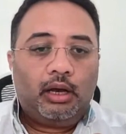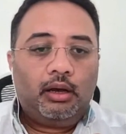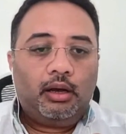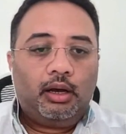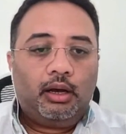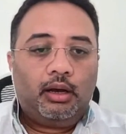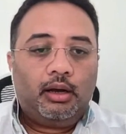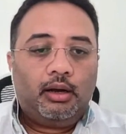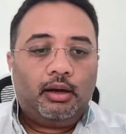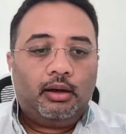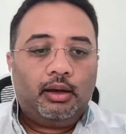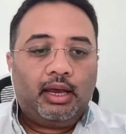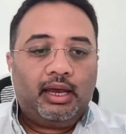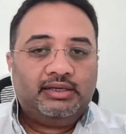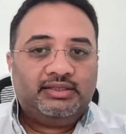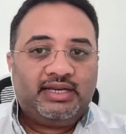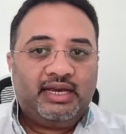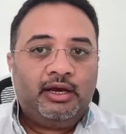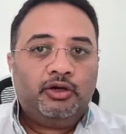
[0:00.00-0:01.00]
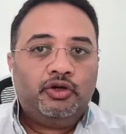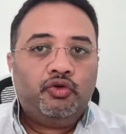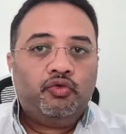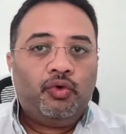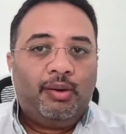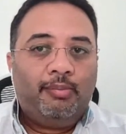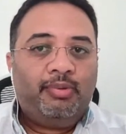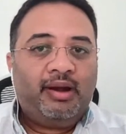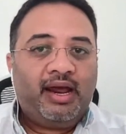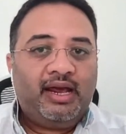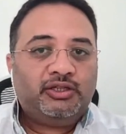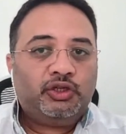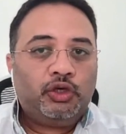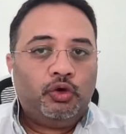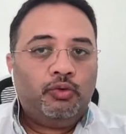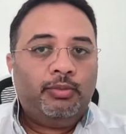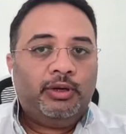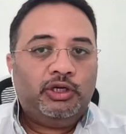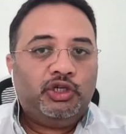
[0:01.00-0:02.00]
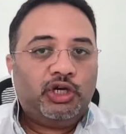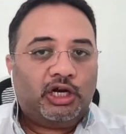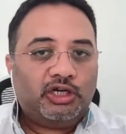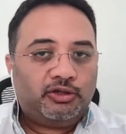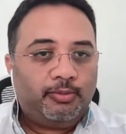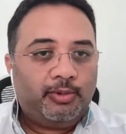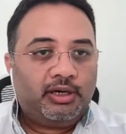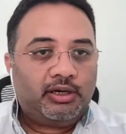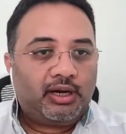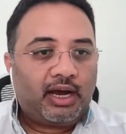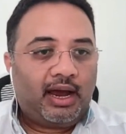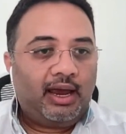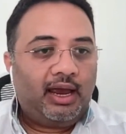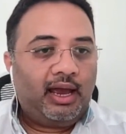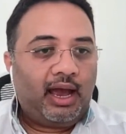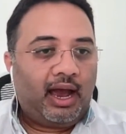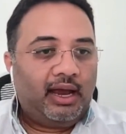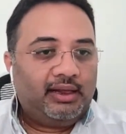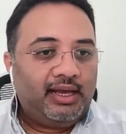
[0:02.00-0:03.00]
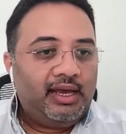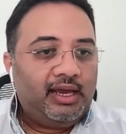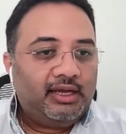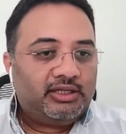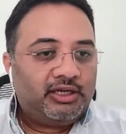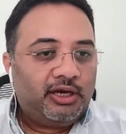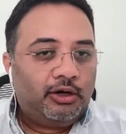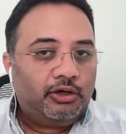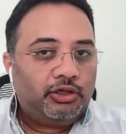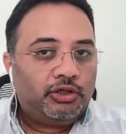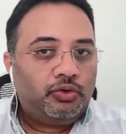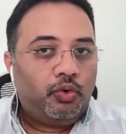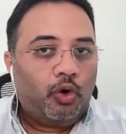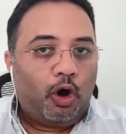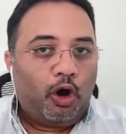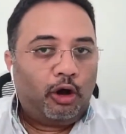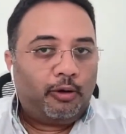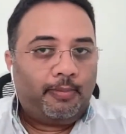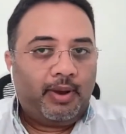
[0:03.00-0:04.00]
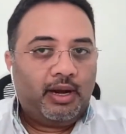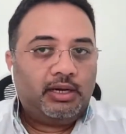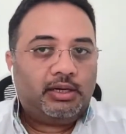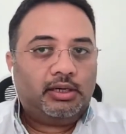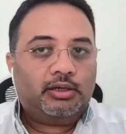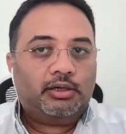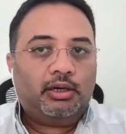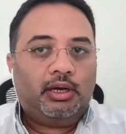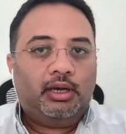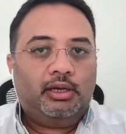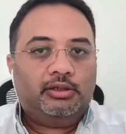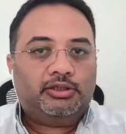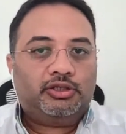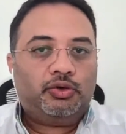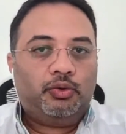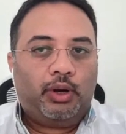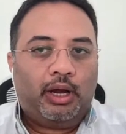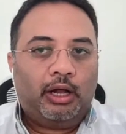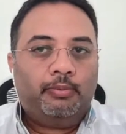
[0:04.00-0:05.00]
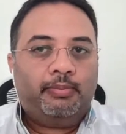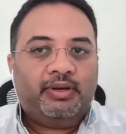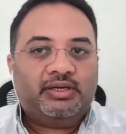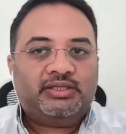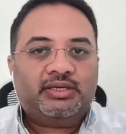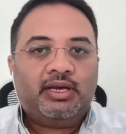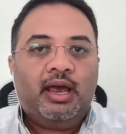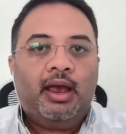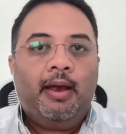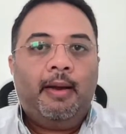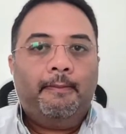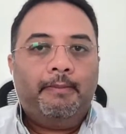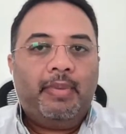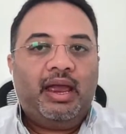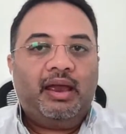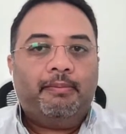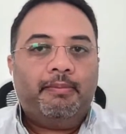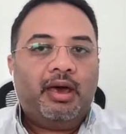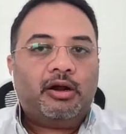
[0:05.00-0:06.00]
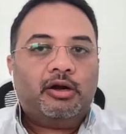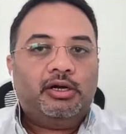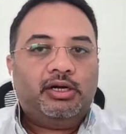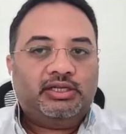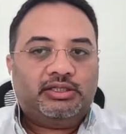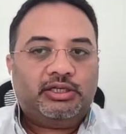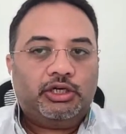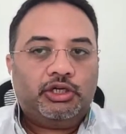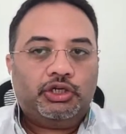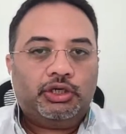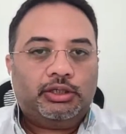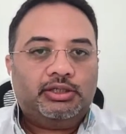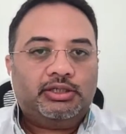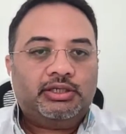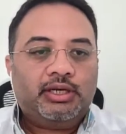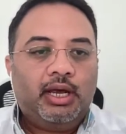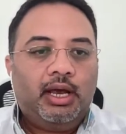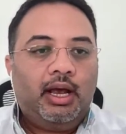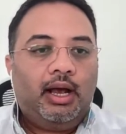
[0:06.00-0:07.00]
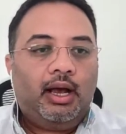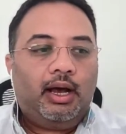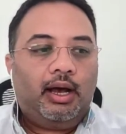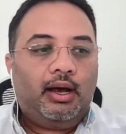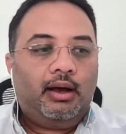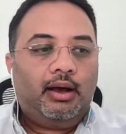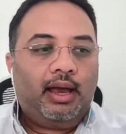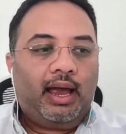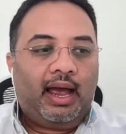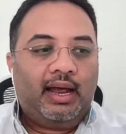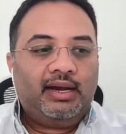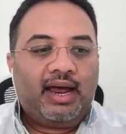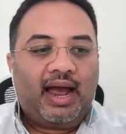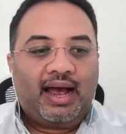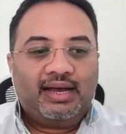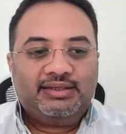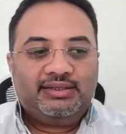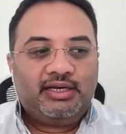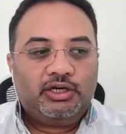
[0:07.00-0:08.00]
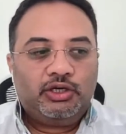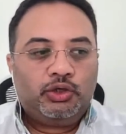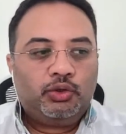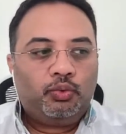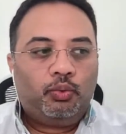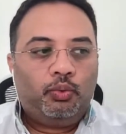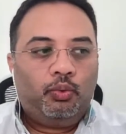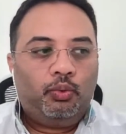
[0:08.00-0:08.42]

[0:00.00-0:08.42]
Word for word: uh, is here to replace human judgment. I, I think it's here to augment it, is to help us make better decisions. Uh, and as such,